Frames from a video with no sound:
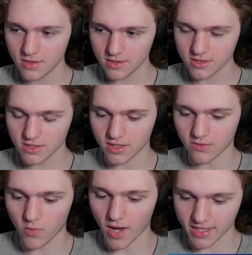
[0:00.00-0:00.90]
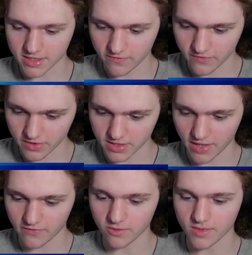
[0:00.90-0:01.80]
So like waxing
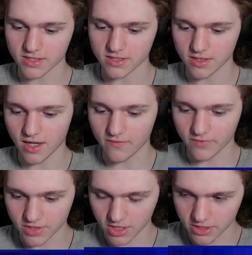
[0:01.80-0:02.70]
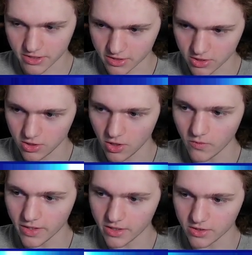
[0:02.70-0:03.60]
philosophical means the conversation is
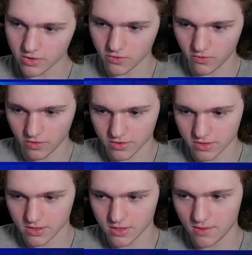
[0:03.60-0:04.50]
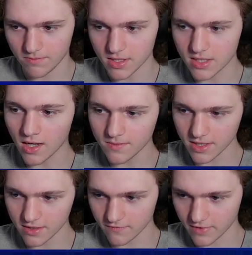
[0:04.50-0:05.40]
going towards
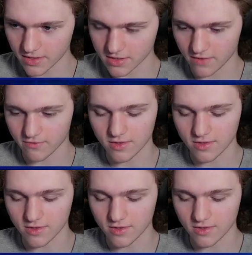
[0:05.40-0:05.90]
becoming philosophical,